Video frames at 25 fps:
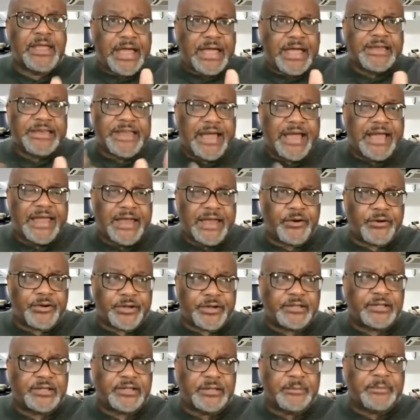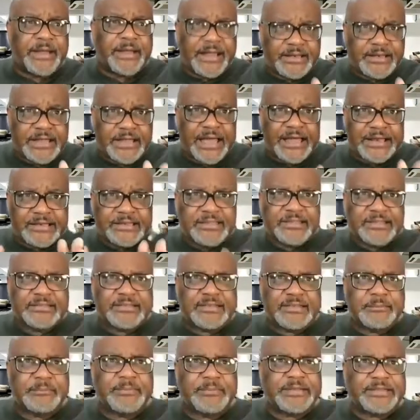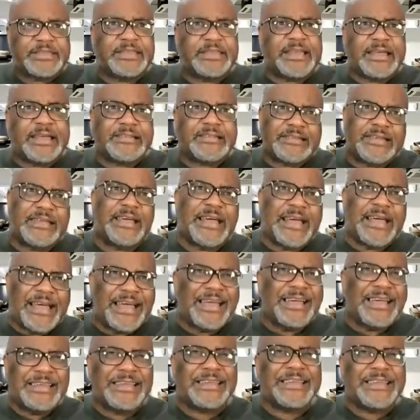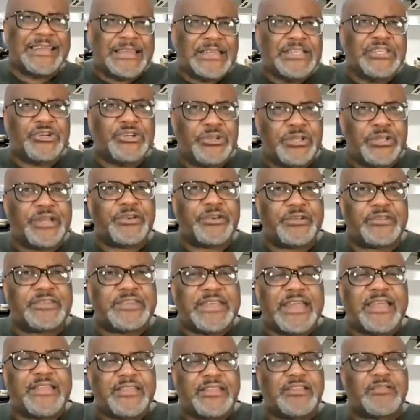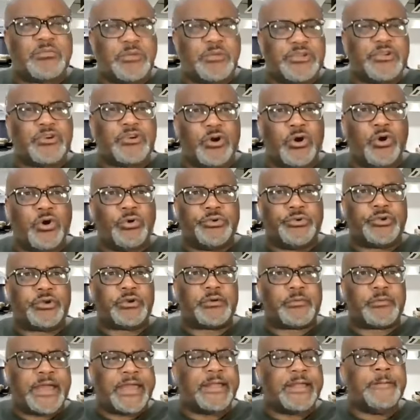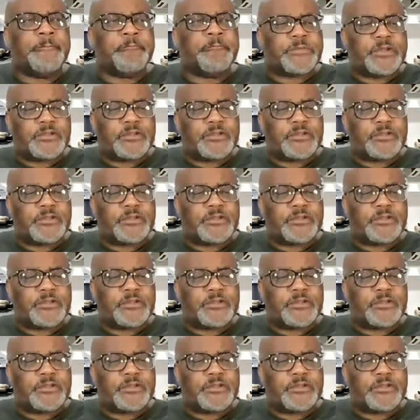I not arrogantly, but I I listen but then I say, ah, you'll understand this when you're older, right?